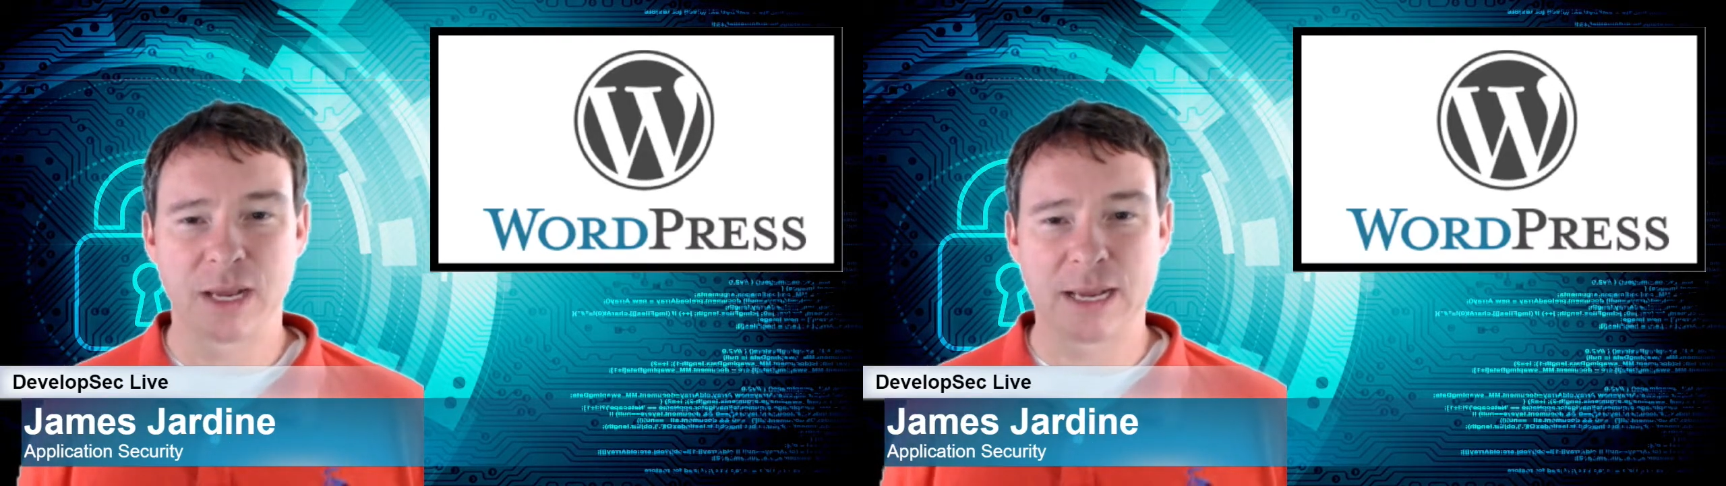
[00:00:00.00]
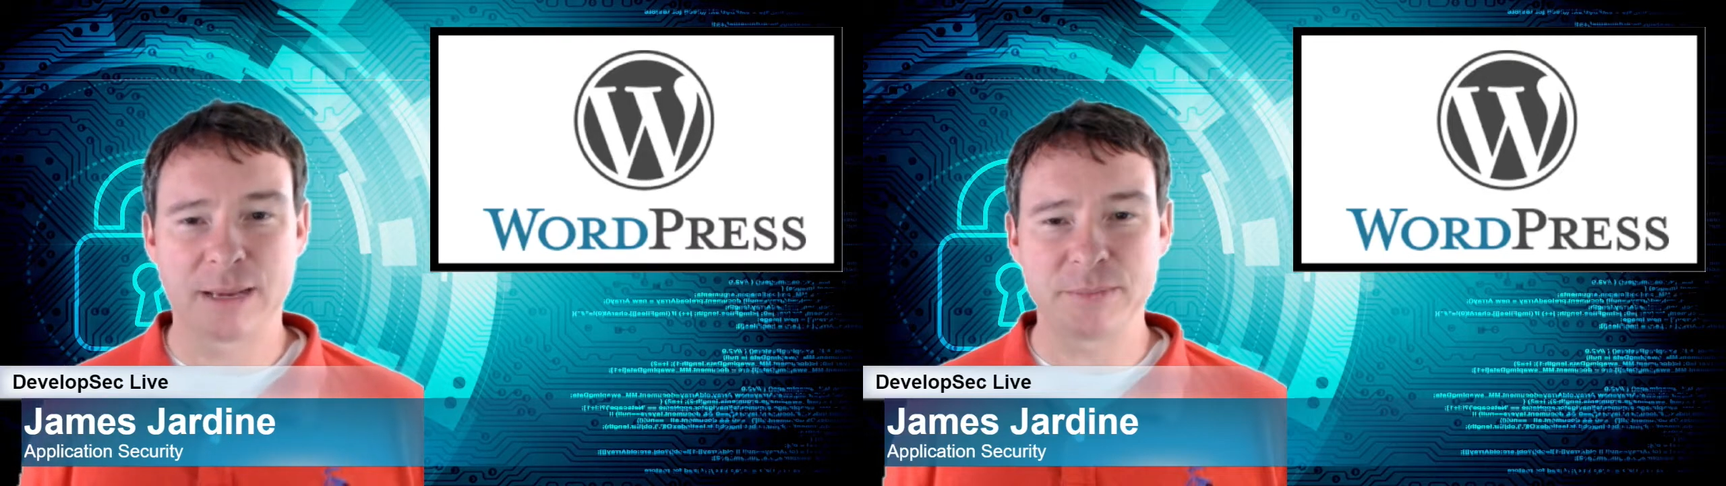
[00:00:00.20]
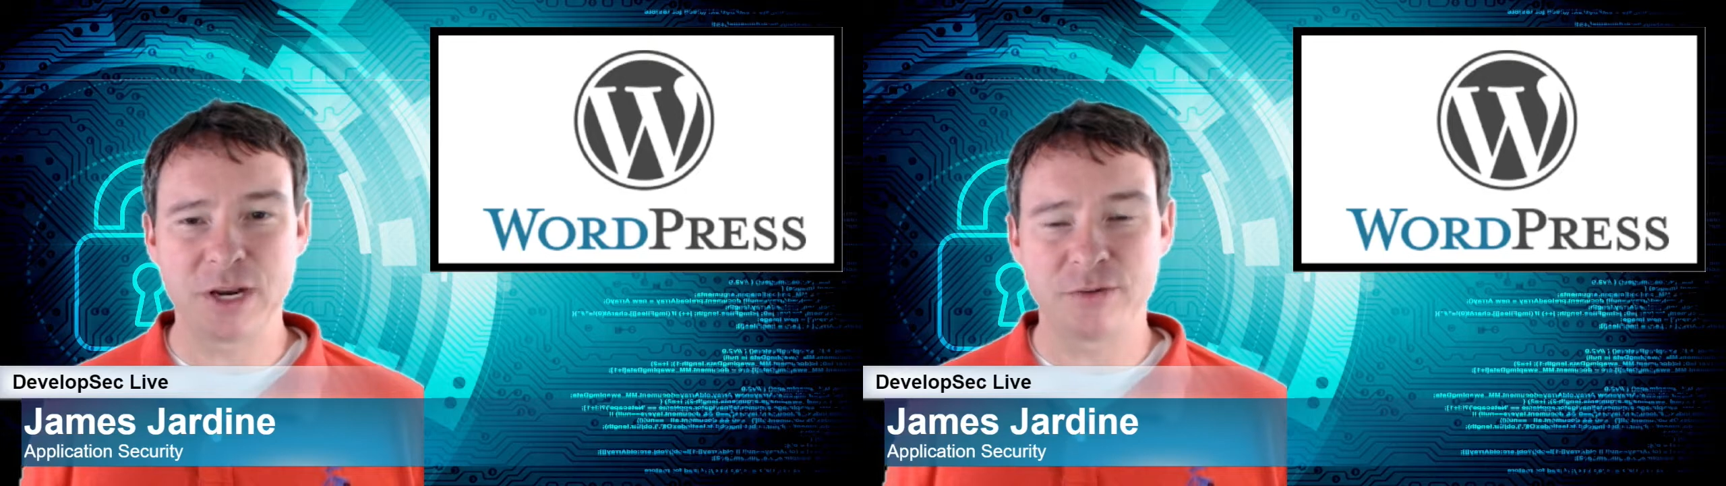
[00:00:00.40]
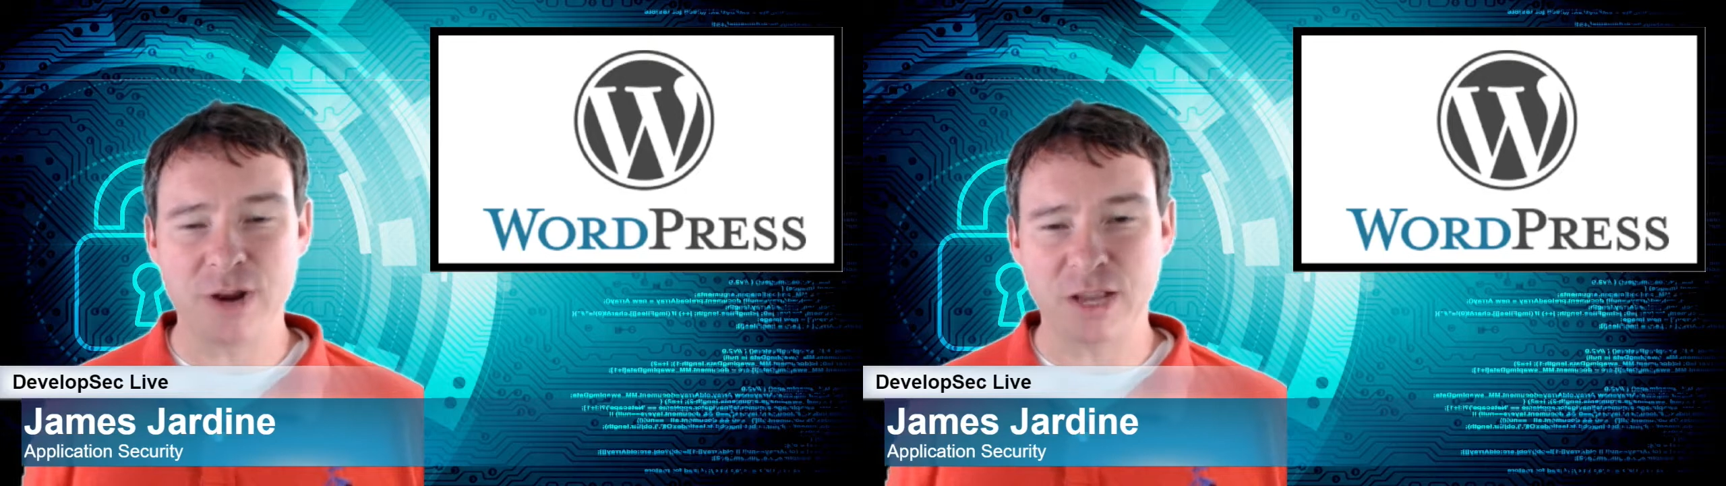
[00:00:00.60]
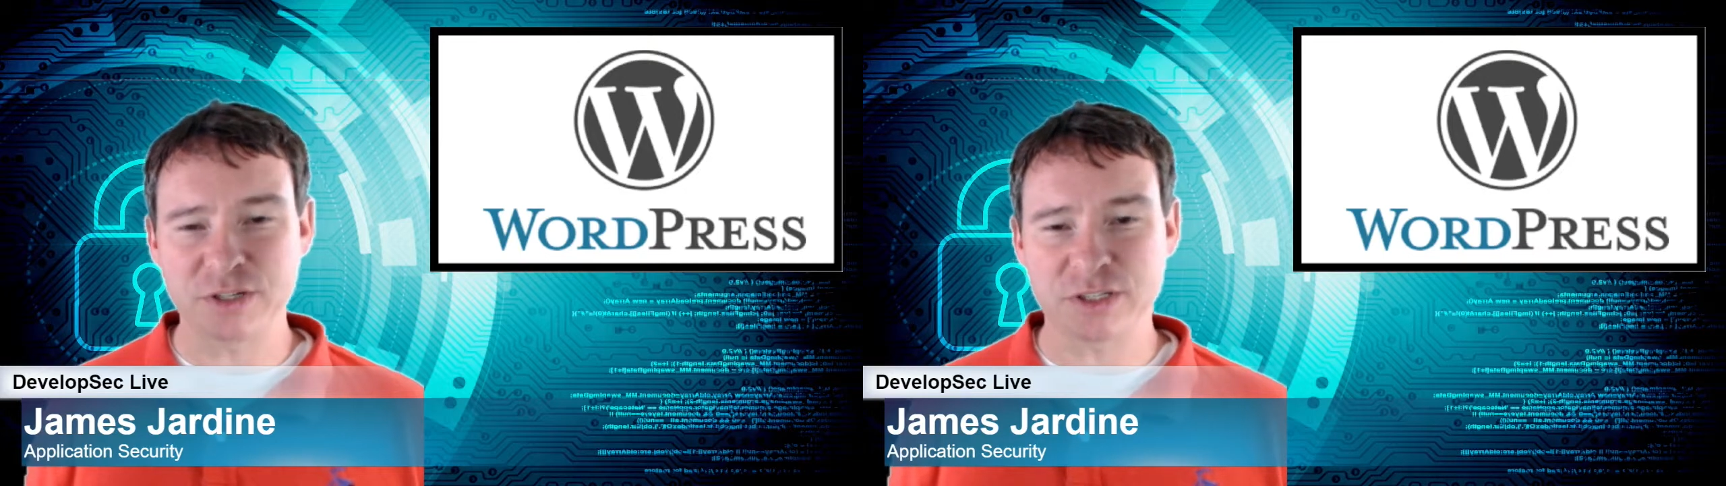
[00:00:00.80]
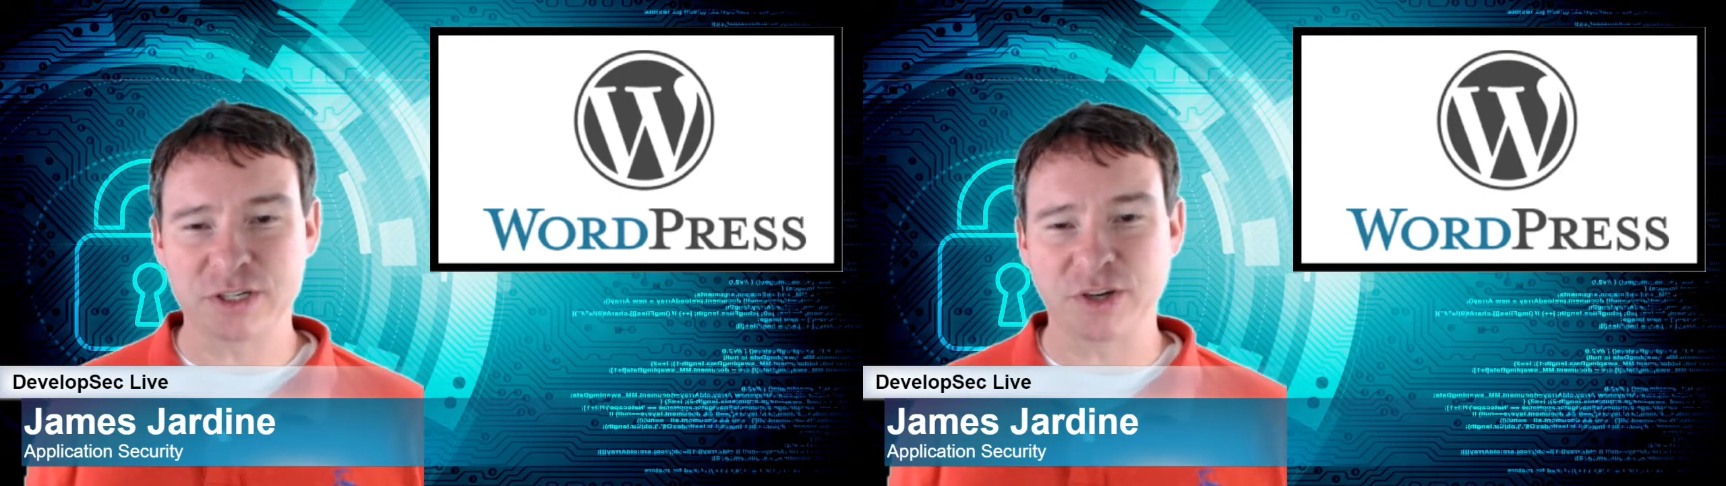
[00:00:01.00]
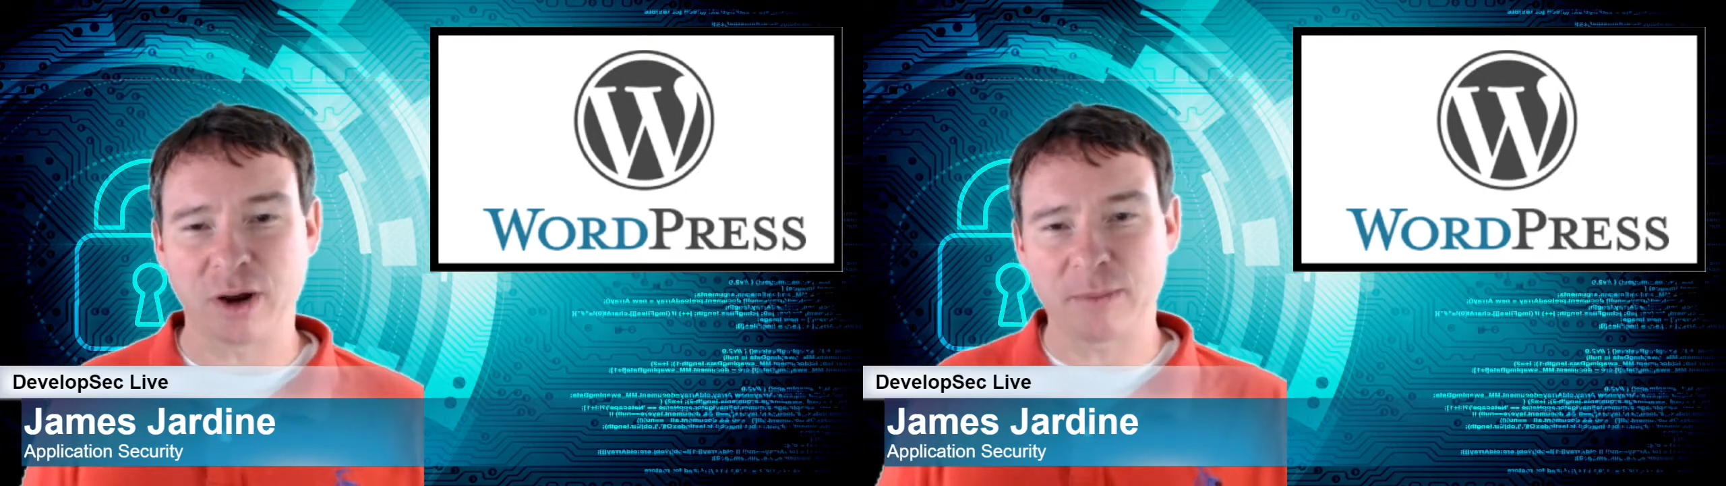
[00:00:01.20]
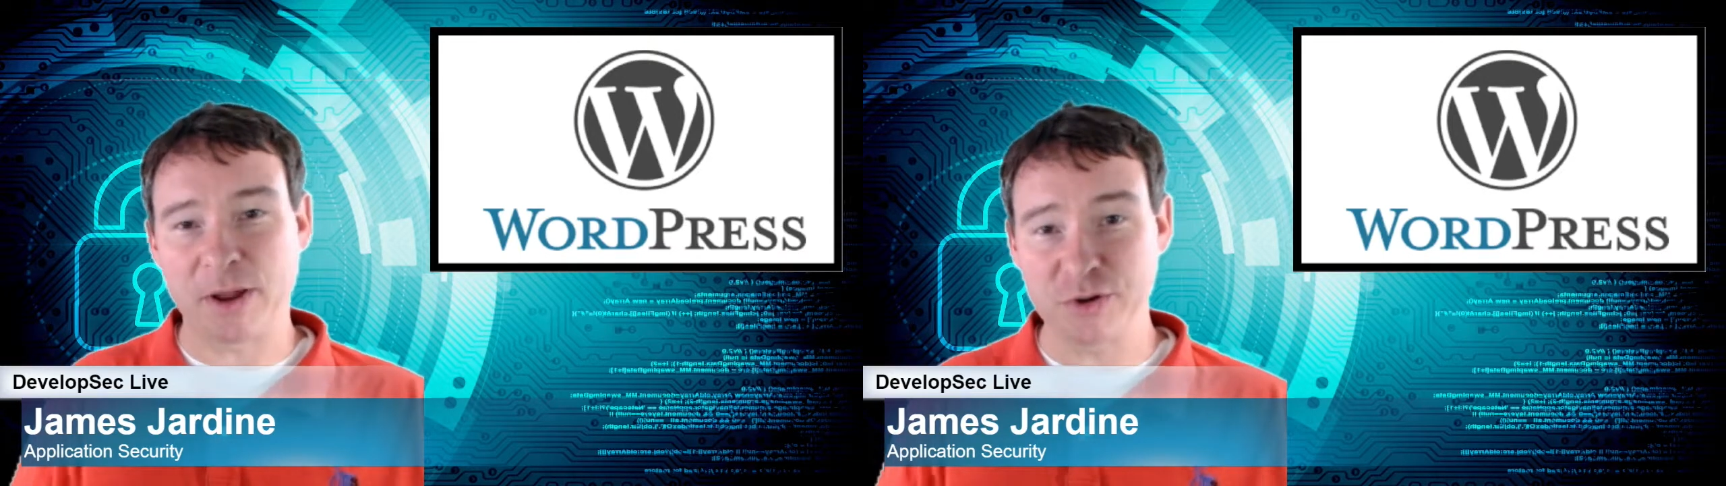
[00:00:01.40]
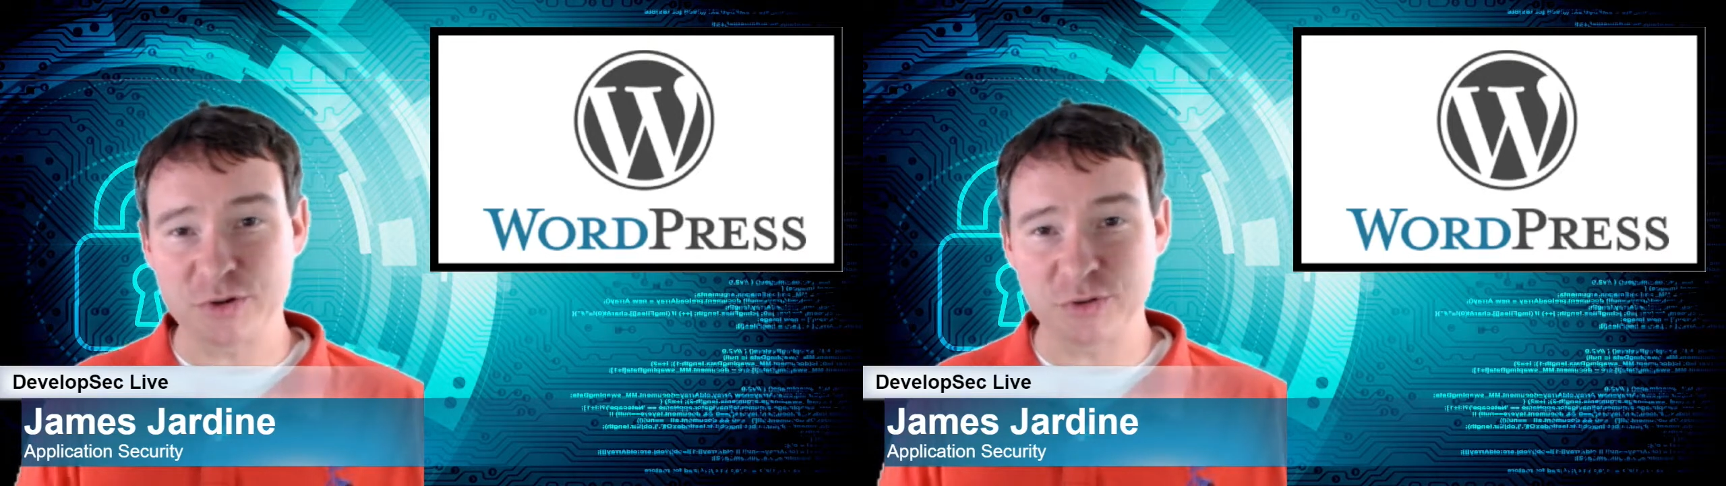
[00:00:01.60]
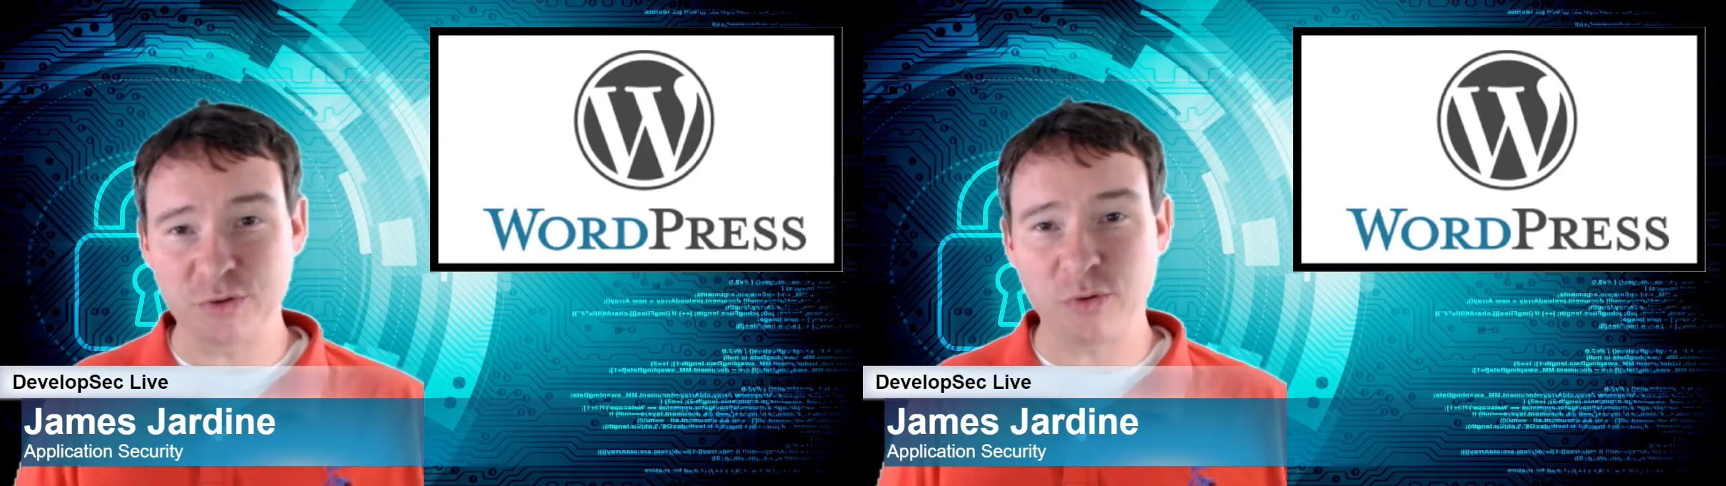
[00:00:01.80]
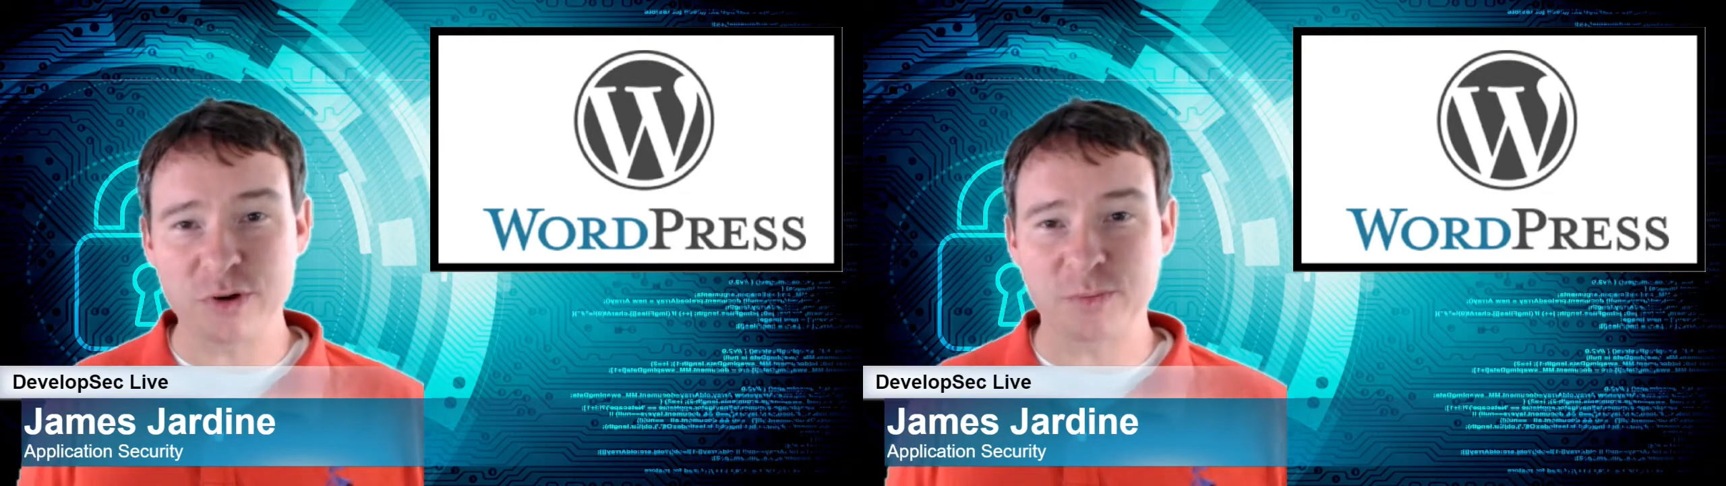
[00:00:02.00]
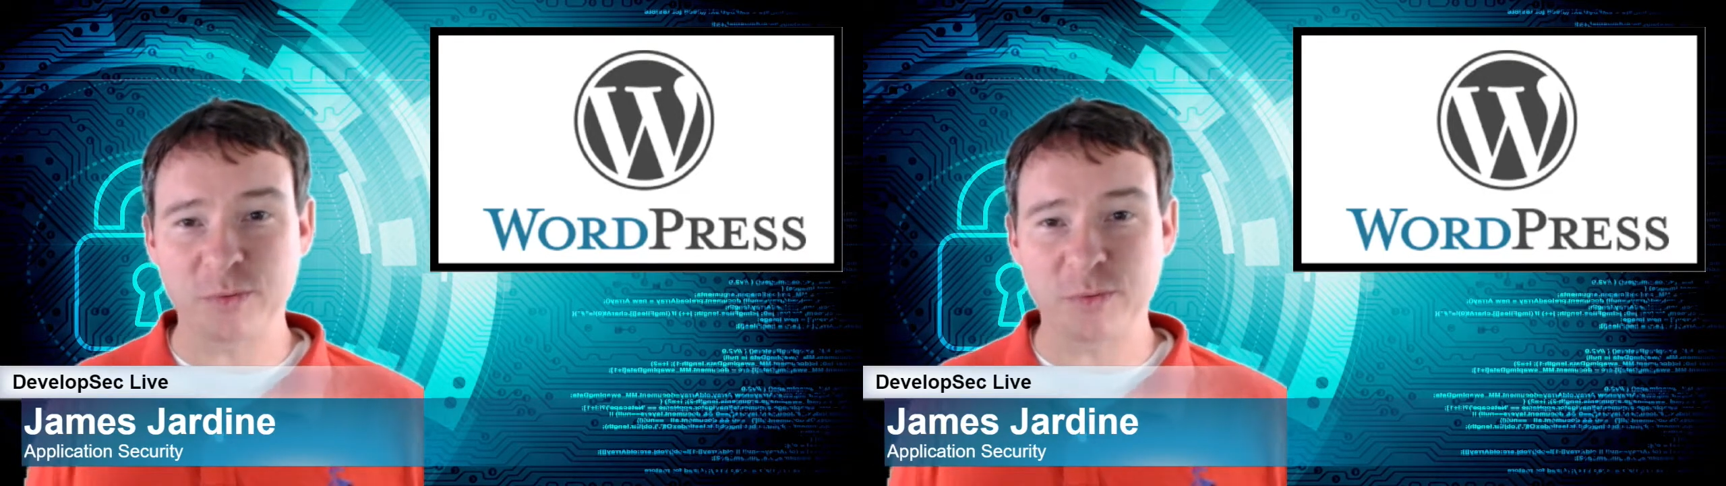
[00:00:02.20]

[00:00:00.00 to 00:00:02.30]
Not just to talk about news stories,